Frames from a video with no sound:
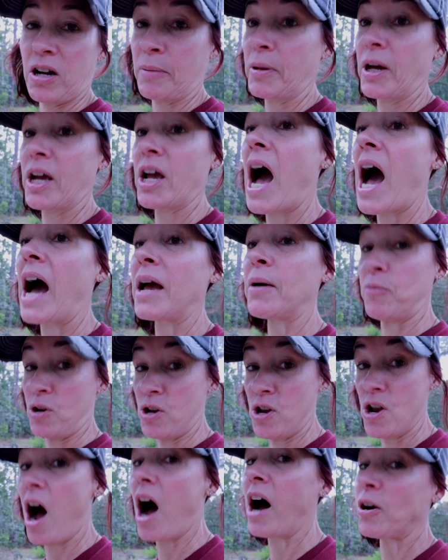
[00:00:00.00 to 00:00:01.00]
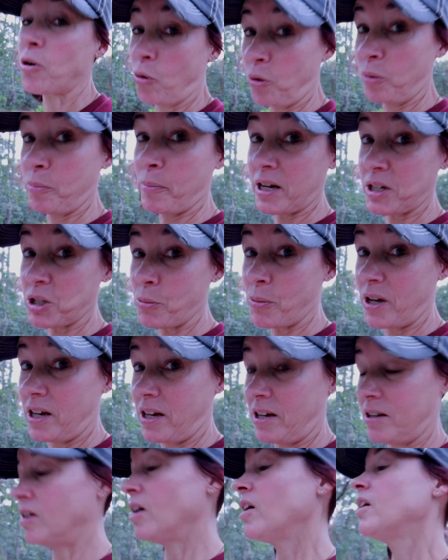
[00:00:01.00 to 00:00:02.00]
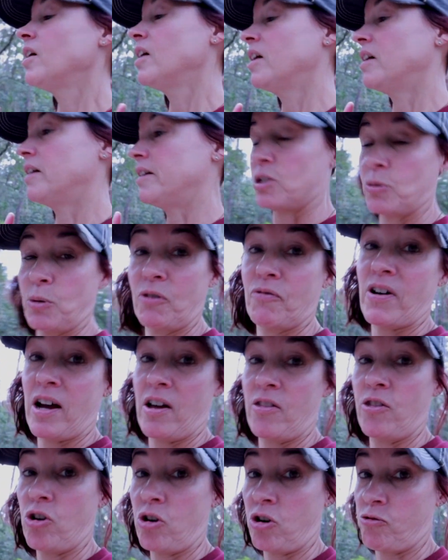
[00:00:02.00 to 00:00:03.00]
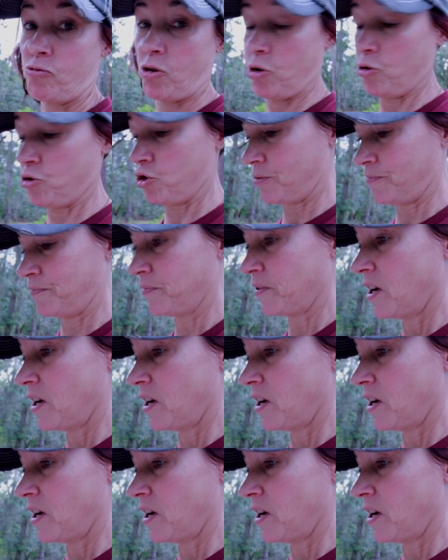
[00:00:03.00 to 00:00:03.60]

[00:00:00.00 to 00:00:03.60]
I'm like, "I am not going back to bed until we find the darn roach."